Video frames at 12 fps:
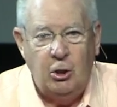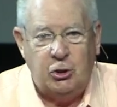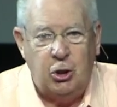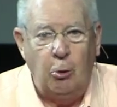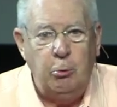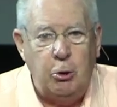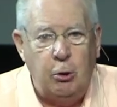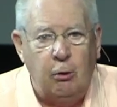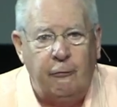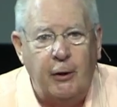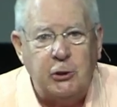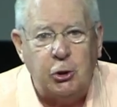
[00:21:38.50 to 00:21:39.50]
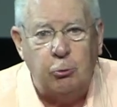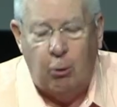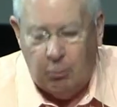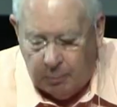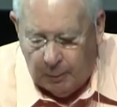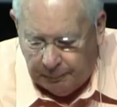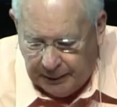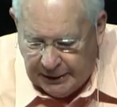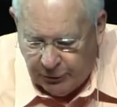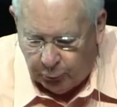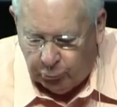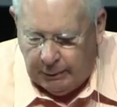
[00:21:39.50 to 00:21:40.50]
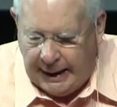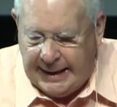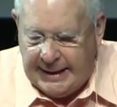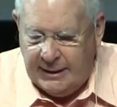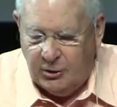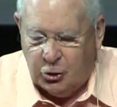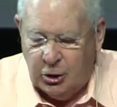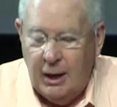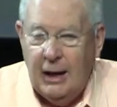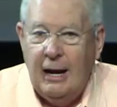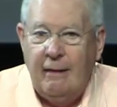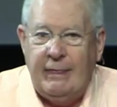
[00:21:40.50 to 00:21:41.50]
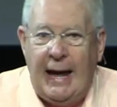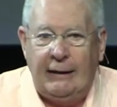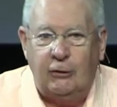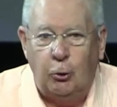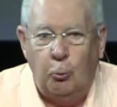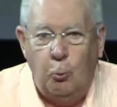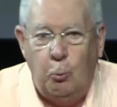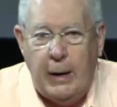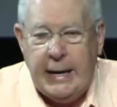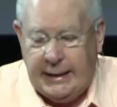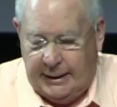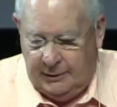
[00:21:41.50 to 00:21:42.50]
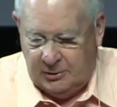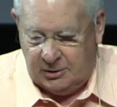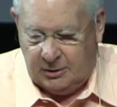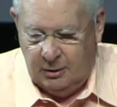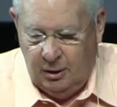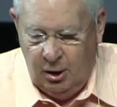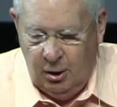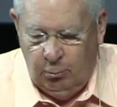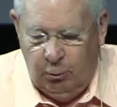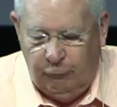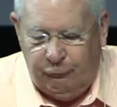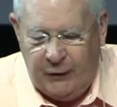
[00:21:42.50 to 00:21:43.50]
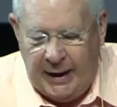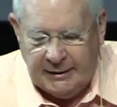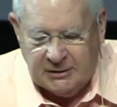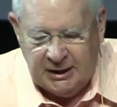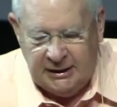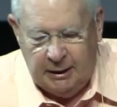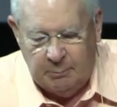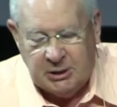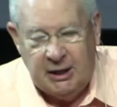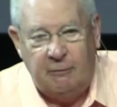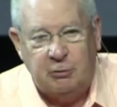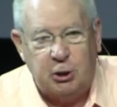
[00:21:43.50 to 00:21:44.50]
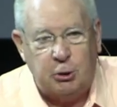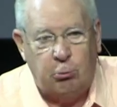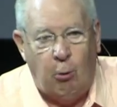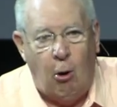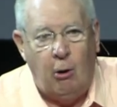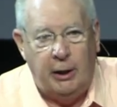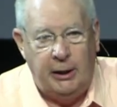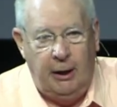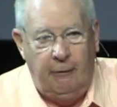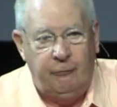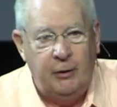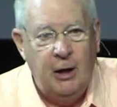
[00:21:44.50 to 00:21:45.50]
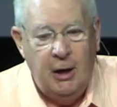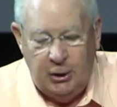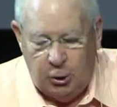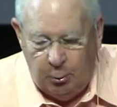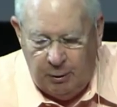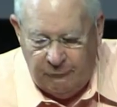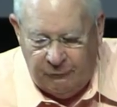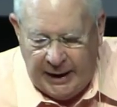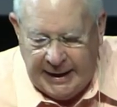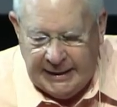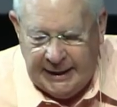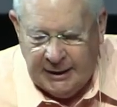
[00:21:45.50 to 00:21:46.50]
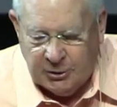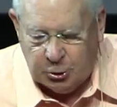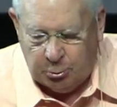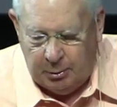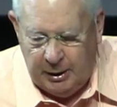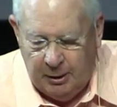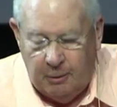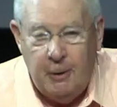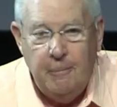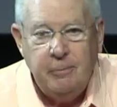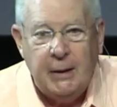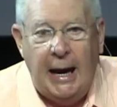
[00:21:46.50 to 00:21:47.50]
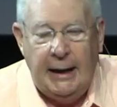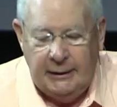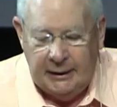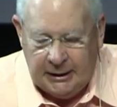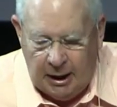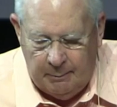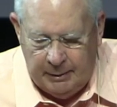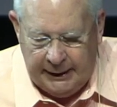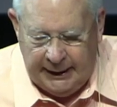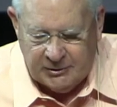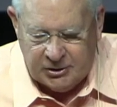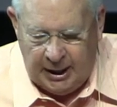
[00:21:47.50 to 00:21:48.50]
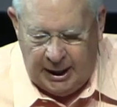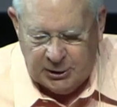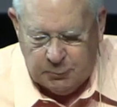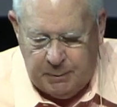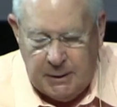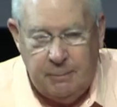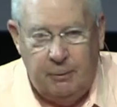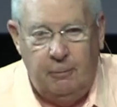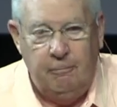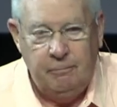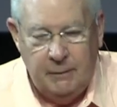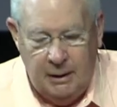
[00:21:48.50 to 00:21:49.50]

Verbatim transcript: so universal will be the rage that the weakest will fancy themselves strong enough to invade Israel and to come against God's people.